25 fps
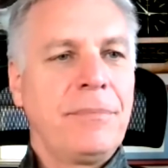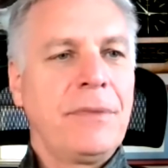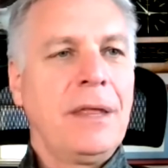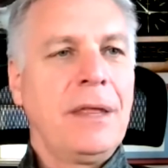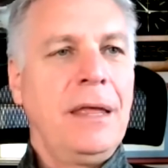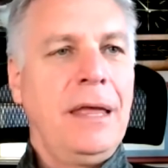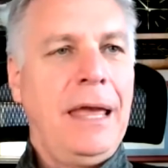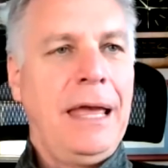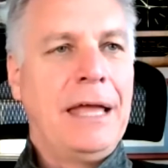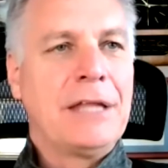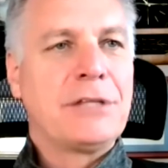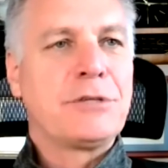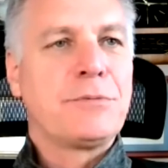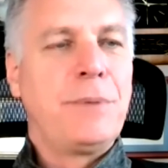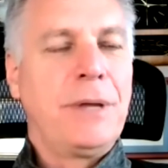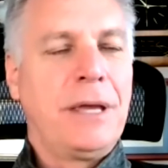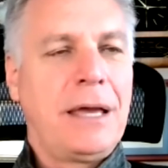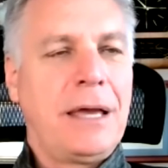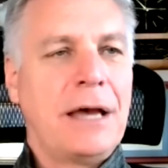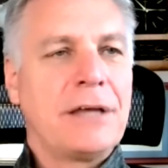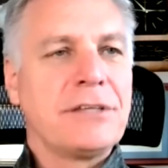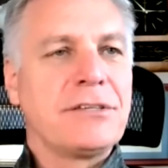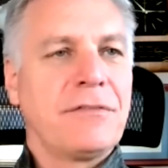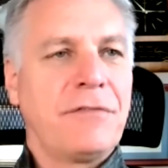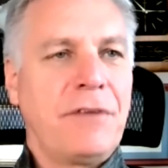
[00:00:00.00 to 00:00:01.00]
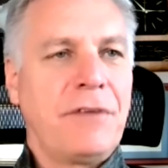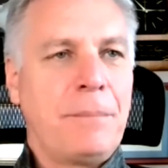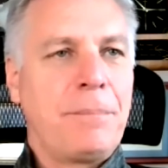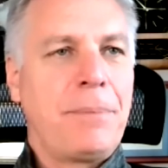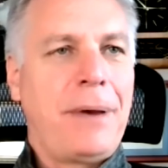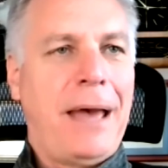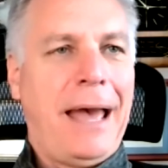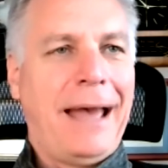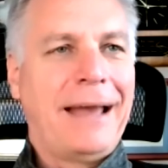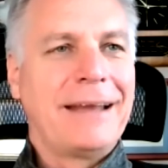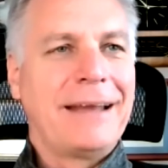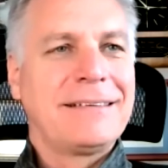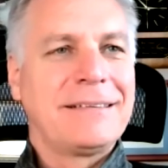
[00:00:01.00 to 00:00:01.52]
It's because of
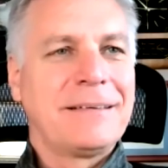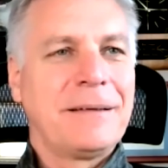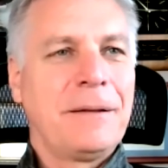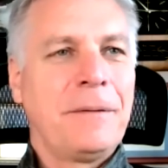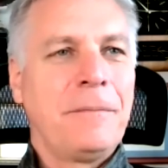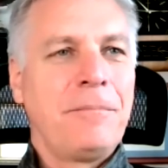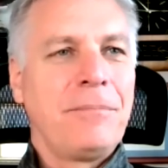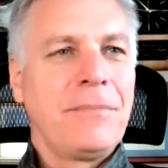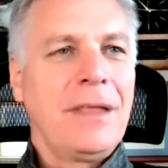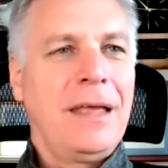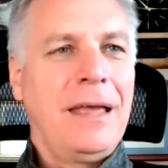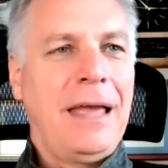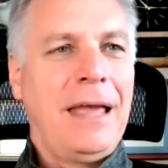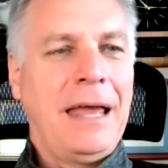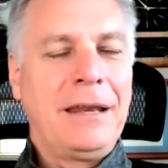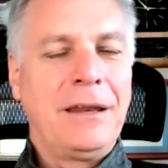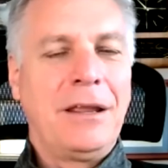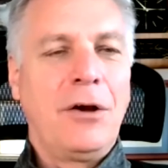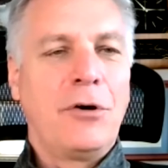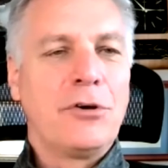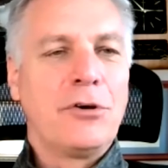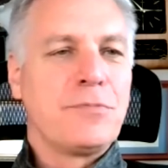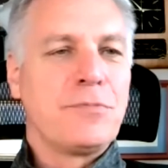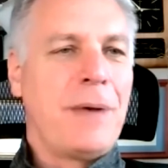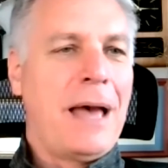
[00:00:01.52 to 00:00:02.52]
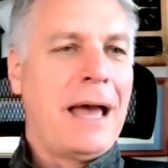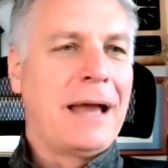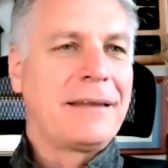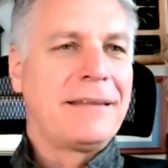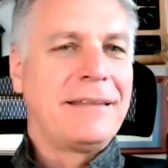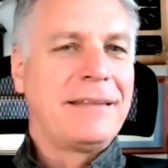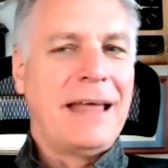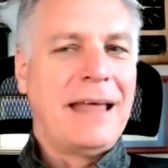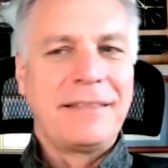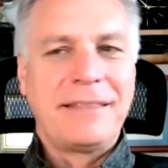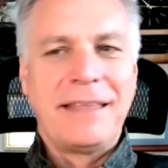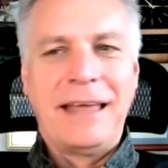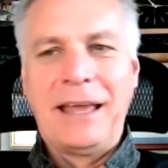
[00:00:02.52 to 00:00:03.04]
impact, and goes back
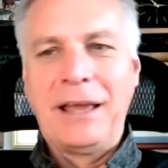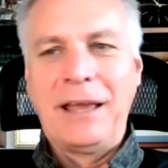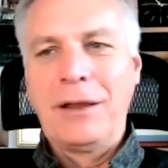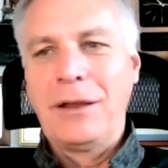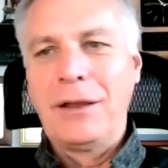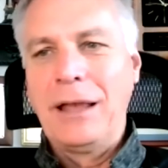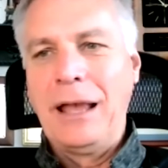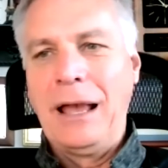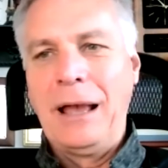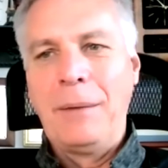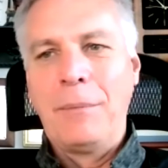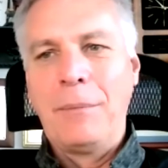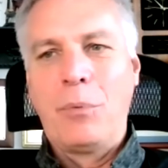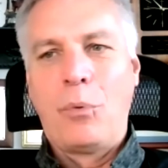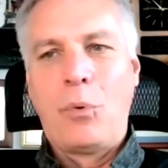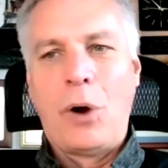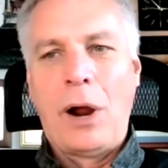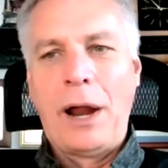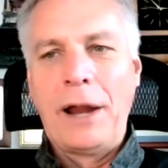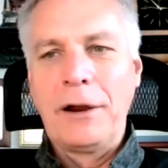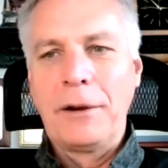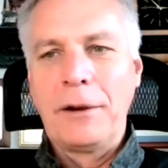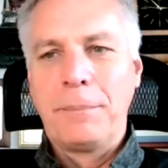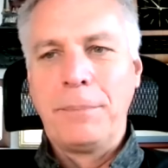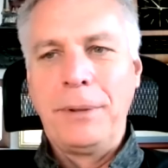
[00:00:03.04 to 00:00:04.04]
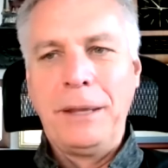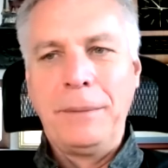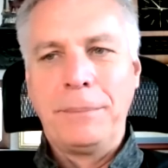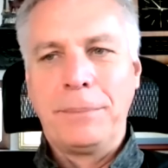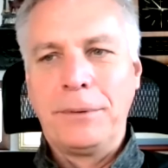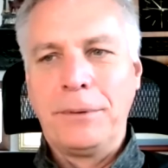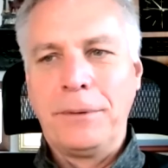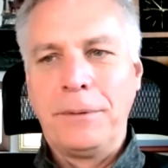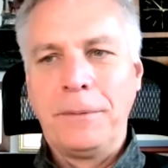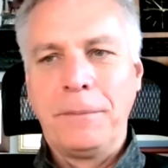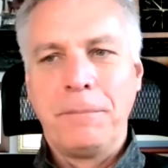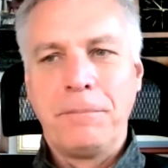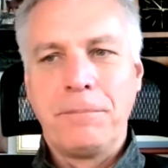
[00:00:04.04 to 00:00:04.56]
to that thing. Why are
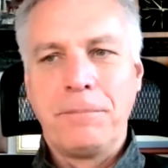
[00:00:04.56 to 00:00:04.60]
people